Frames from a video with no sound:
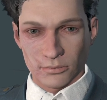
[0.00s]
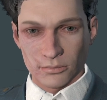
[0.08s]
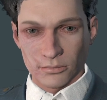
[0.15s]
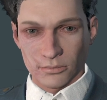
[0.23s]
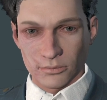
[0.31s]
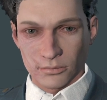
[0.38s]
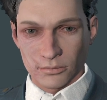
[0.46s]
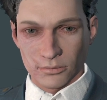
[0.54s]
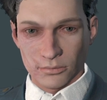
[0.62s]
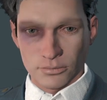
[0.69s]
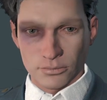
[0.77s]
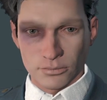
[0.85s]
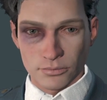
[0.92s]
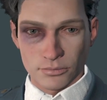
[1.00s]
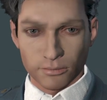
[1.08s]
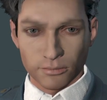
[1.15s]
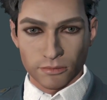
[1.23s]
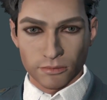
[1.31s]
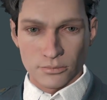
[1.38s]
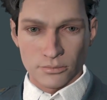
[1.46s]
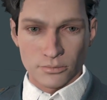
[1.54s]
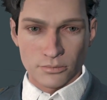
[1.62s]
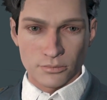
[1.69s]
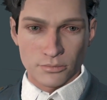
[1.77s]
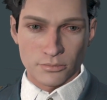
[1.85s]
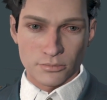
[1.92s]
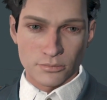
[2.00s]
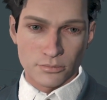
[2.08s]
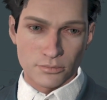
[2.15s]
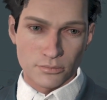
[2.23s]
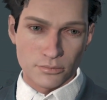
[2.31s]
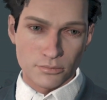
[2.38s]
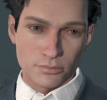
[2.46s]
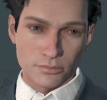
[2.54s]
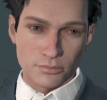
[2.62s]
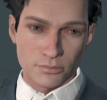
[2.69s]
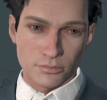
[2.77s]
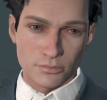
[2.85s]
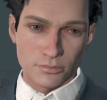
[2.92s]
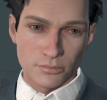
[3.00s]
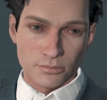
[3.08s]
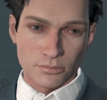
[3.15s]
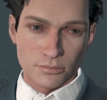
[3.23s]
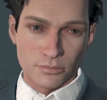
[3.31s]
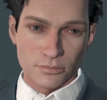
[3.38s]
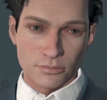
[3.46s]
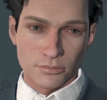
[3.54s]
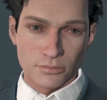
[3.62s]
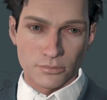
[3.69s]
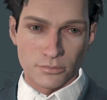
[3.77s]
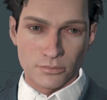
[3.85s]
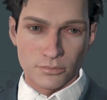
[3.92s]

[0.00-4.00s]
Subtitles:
(no one is talking)